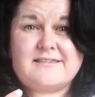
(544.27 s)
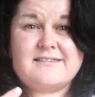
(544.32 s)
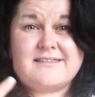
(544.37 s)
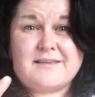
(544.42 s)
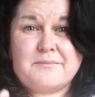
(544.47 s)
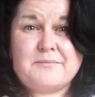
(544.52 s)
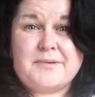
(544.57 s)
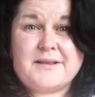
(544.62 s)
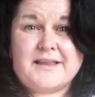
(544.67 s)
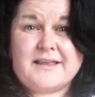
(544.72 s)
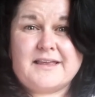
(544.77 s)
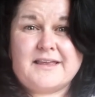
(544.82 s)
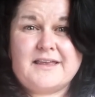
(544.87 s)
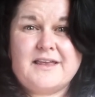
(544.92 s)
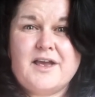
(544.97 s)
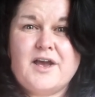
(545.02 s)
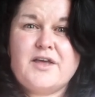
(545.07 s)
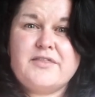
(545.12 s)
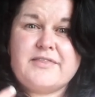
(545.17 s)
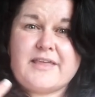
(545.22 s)
simply
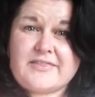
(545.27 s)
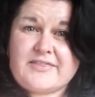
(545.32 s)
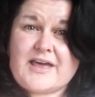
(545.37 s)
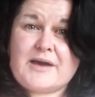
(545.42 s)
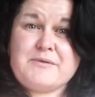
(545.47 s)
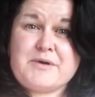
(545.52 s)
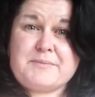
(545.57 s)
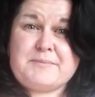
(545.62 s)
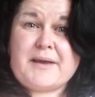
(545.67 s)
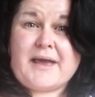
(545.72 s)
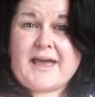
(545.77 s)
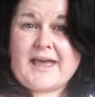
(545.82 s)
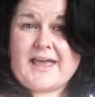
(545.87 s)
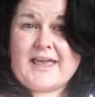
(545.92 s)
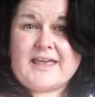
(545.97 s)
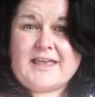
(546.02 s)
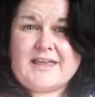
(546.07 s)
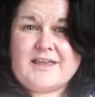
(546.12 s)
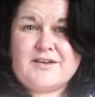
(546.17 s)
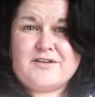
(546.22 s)
that they would
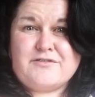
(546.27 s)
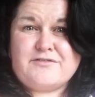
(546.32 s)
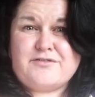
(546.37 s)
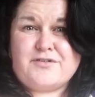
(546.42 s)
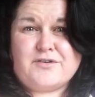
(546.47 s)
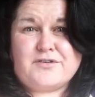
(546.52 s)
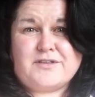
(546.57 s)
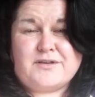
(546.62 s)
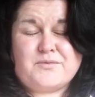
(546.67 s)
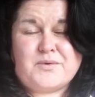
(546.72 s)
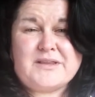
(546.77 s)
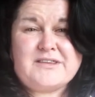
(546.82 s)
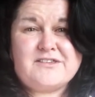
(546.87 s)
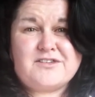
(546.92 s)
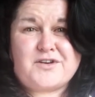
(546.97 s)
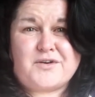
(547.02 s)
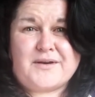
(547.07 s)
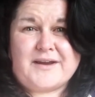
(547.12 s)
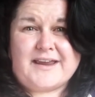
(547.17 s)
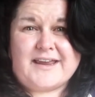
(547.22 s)
pay for the
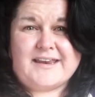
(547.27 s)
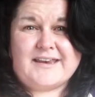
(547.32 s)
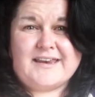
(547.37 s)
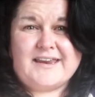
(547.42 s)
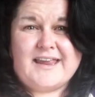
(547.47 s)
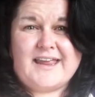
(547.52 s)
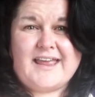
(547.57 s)
windscreen?